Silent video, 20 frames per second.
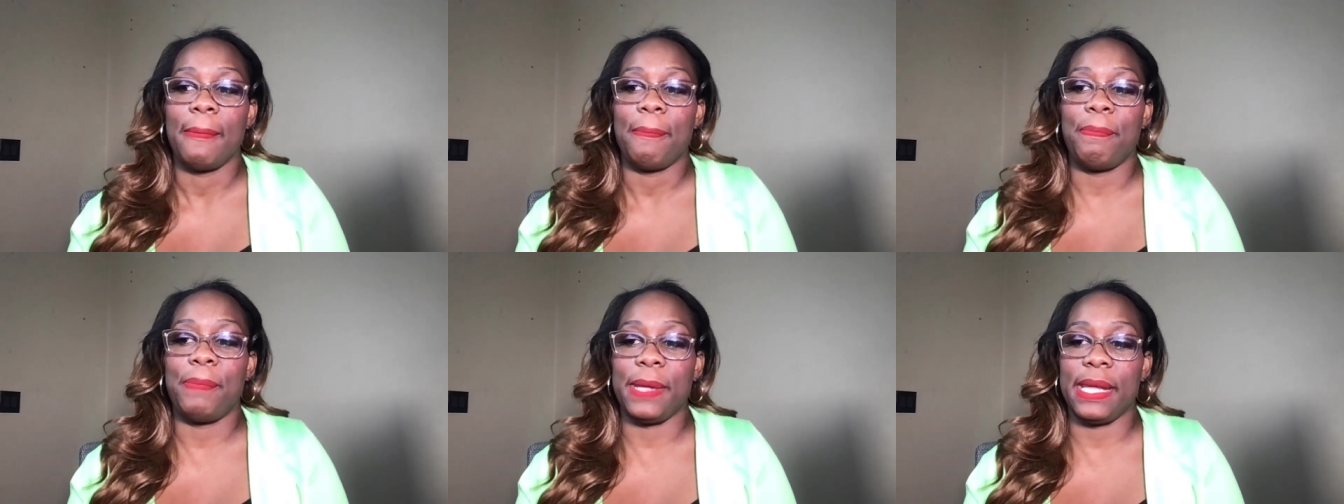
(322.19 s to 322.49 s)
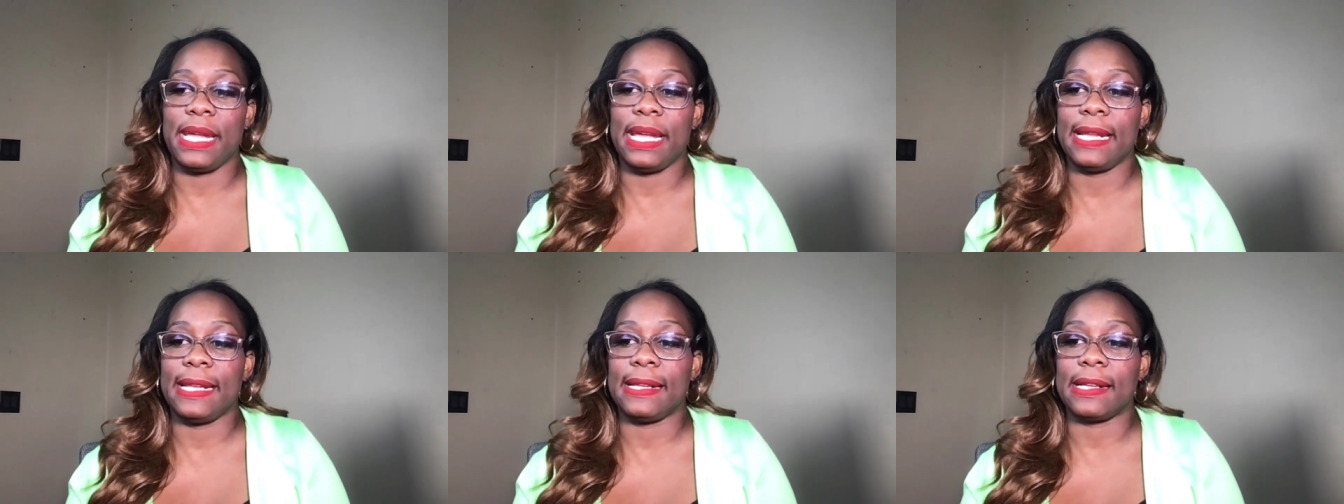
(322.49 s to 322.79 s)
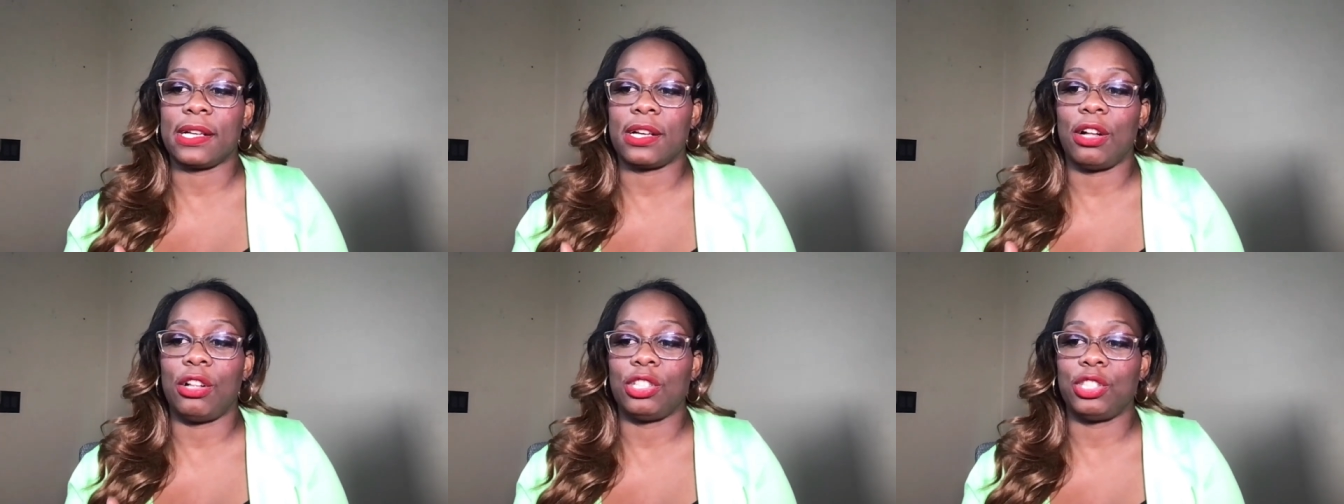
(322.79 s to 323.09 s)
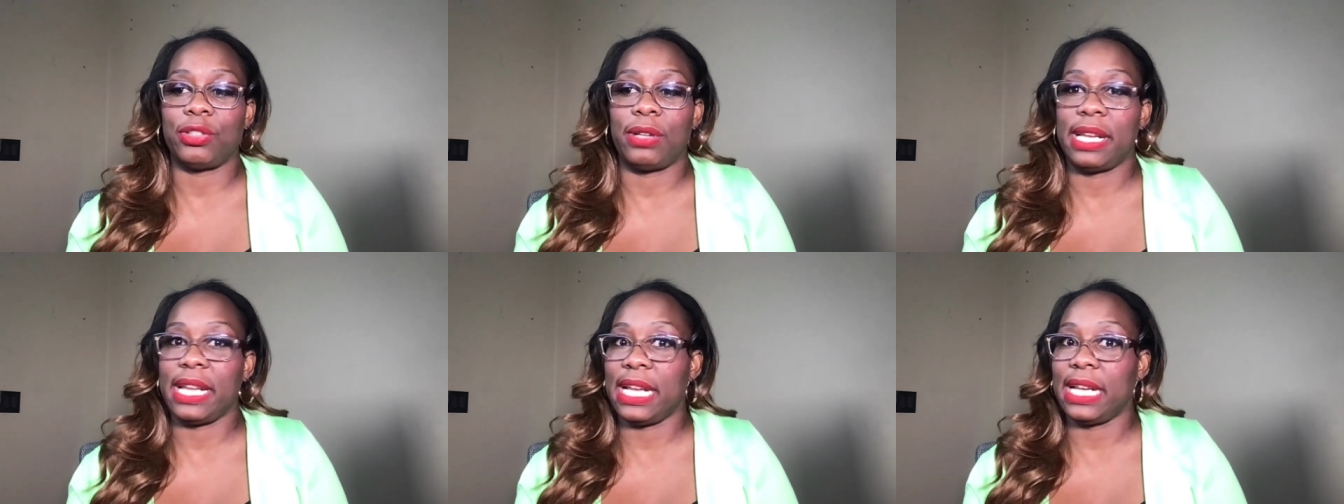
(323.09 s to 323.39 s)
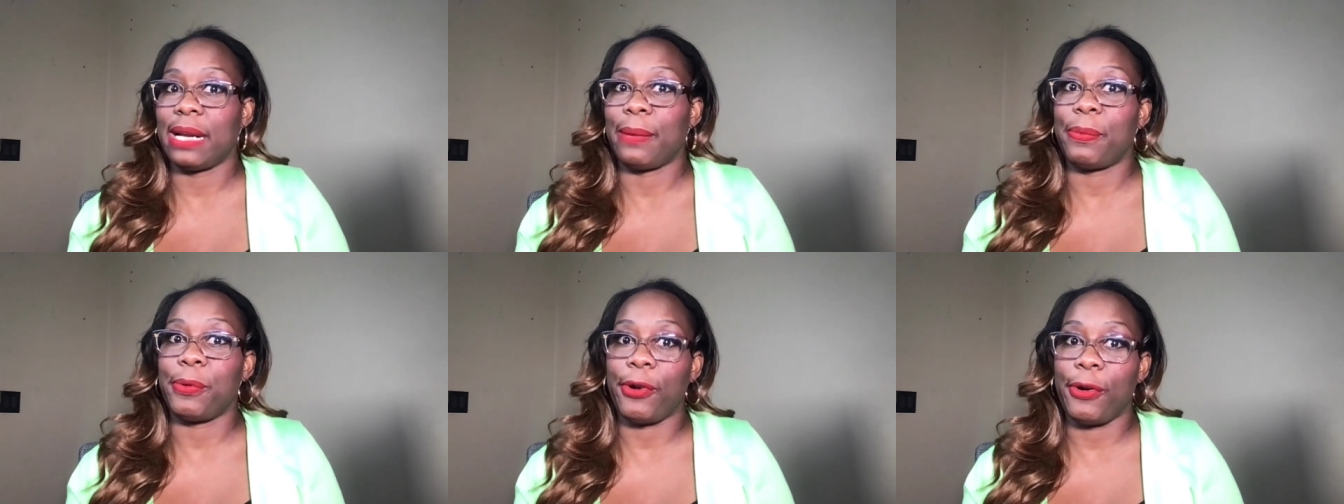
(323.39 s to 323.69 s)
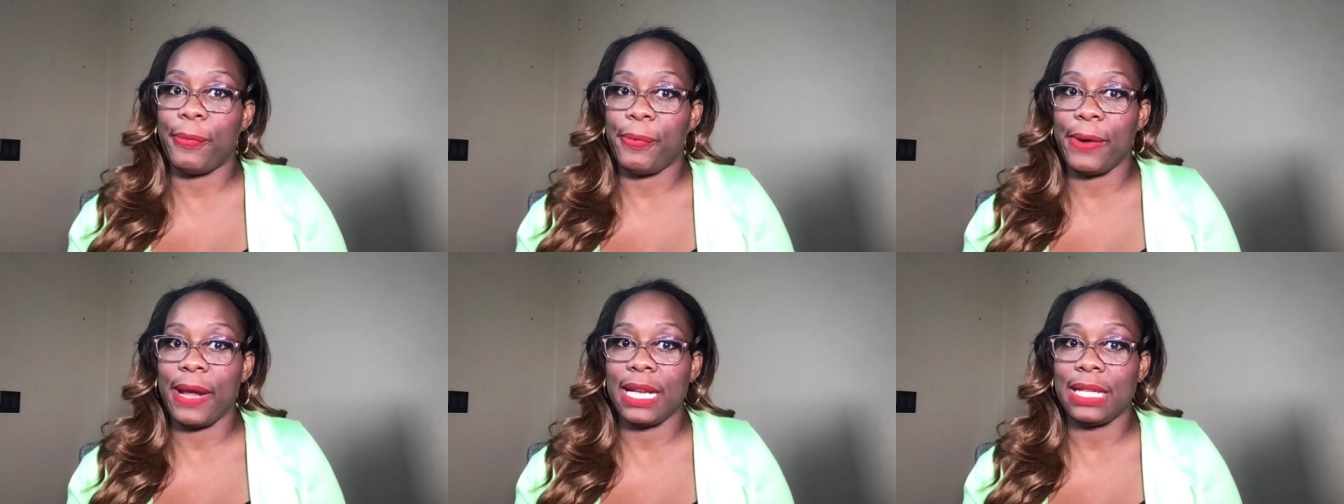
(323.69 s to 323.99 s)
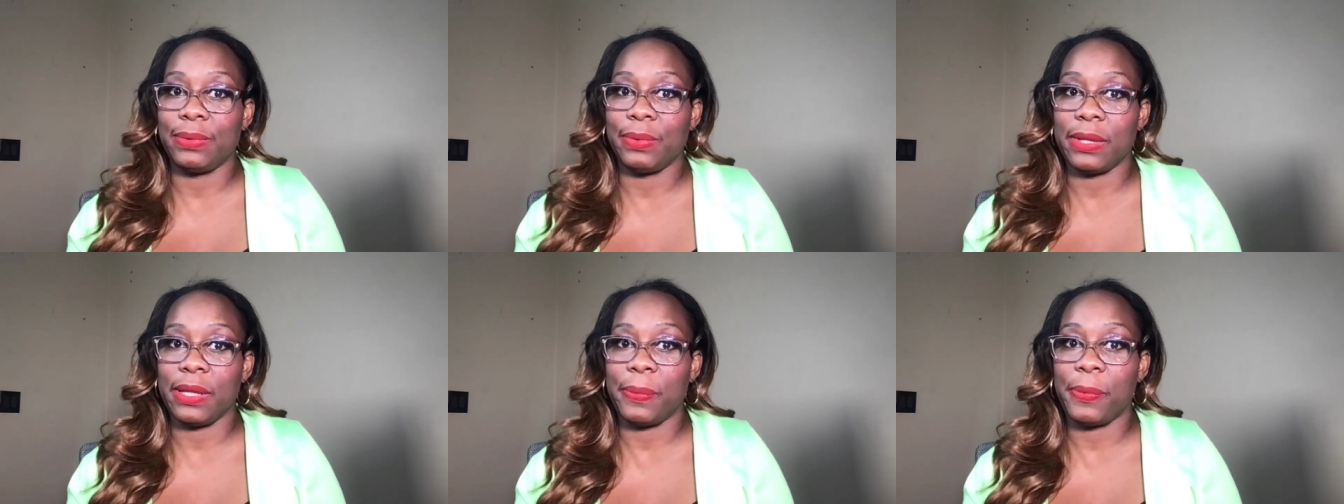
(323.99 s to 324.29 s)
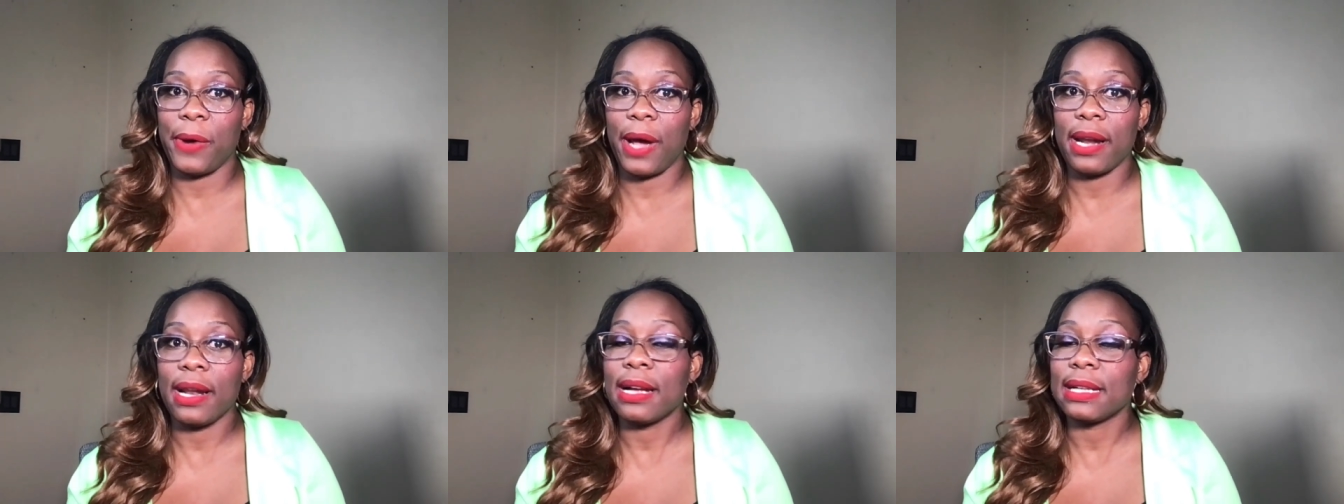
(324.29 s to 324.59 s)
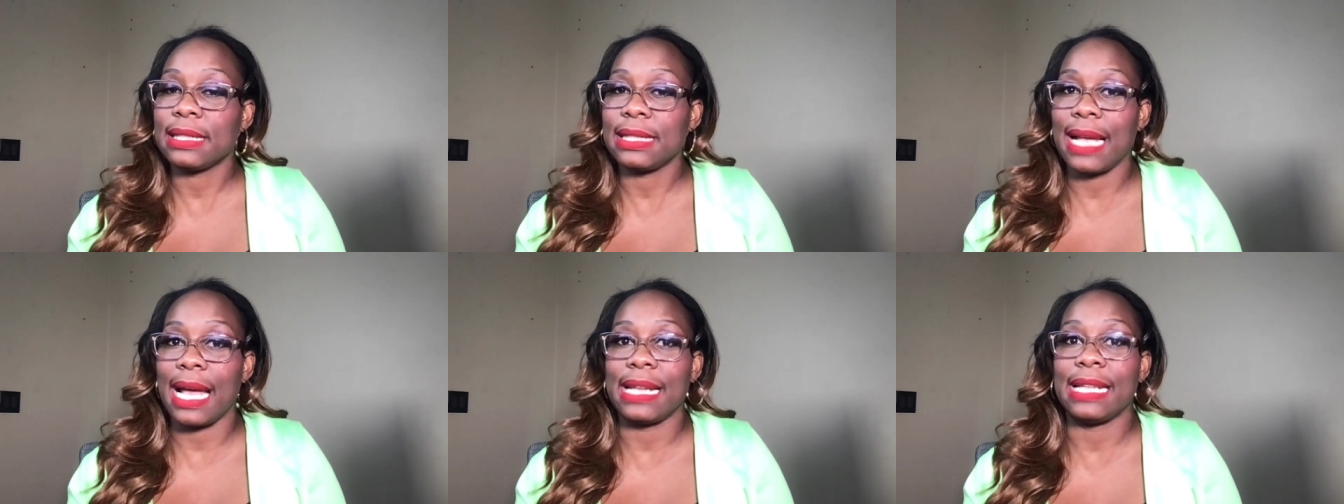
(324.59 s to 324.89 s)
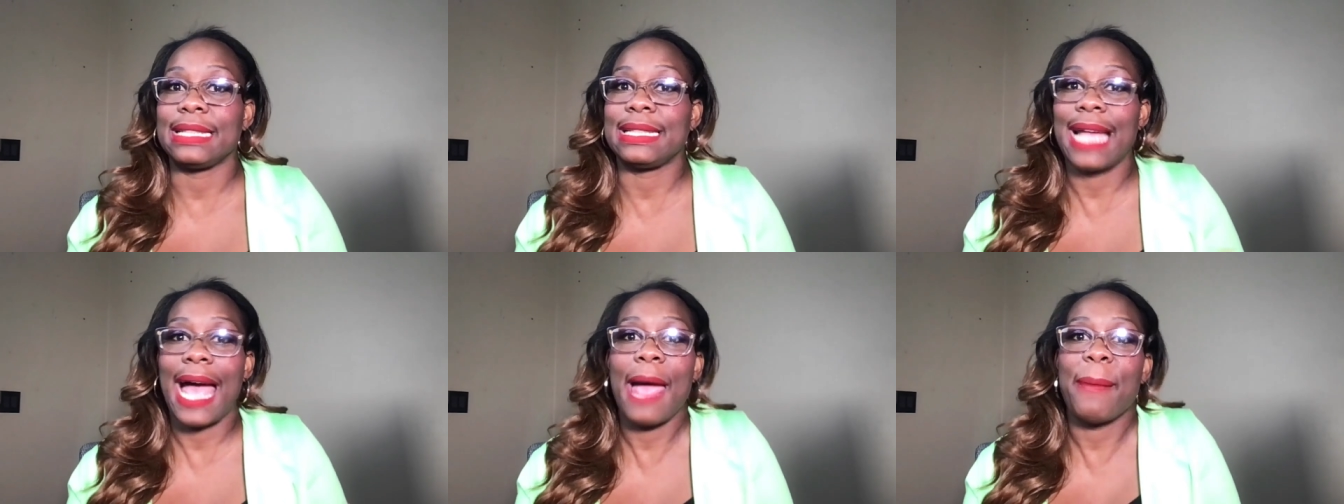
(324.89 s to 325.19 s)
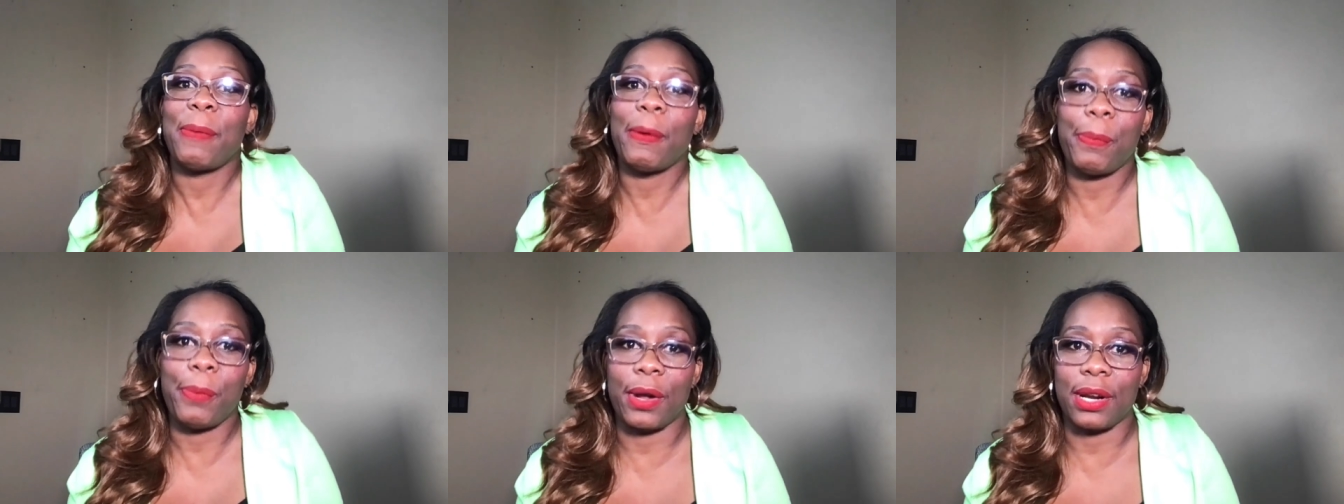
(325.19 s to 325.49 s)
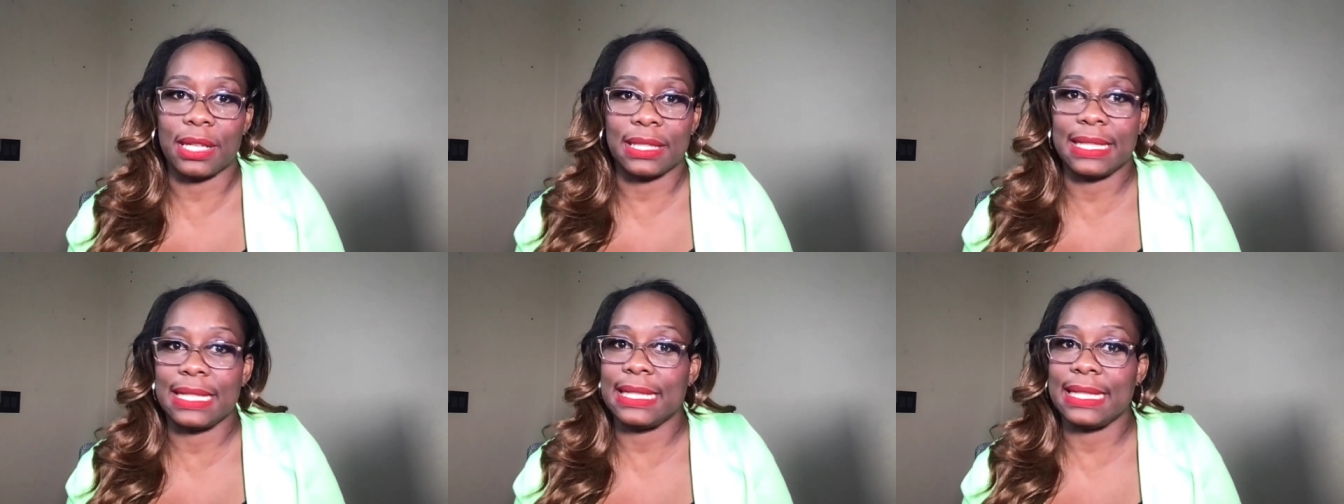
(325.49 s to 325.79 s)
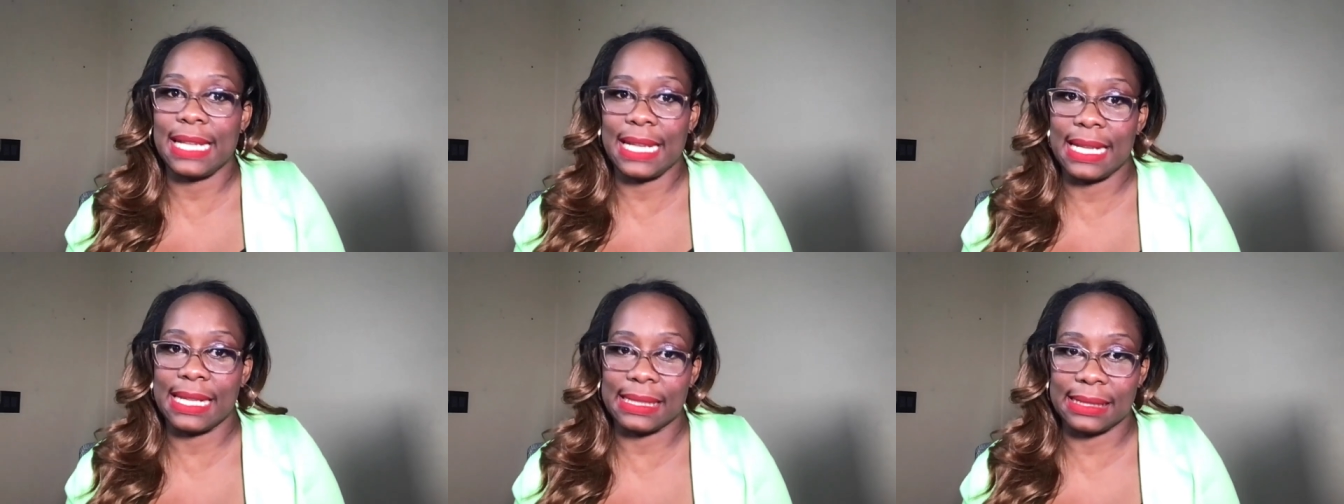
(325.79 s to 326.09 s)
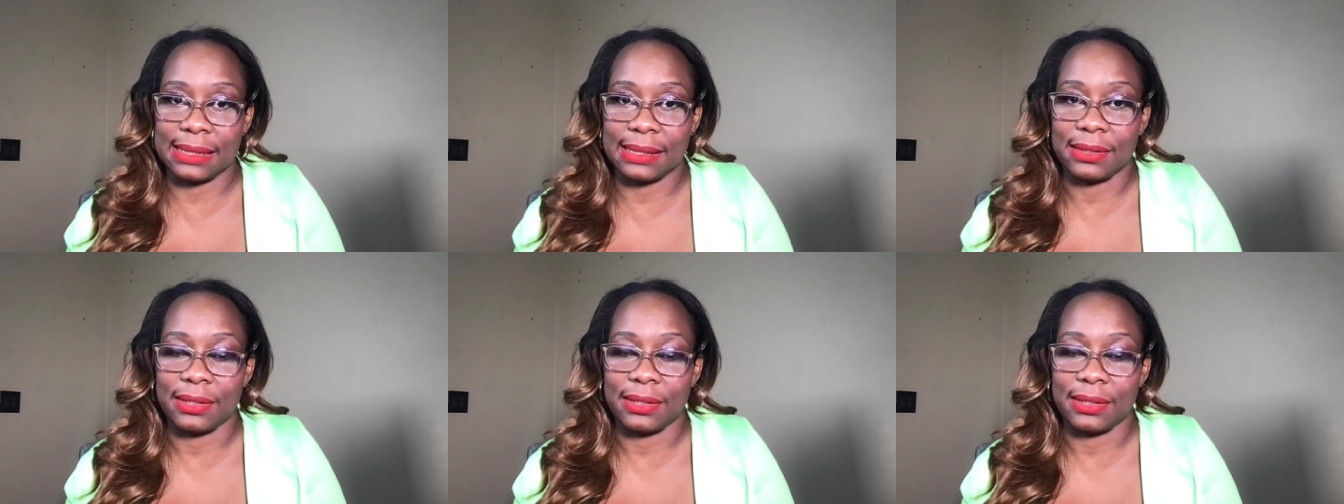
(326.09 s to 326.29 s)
being culturally inappropriate with the product and the type of product it is.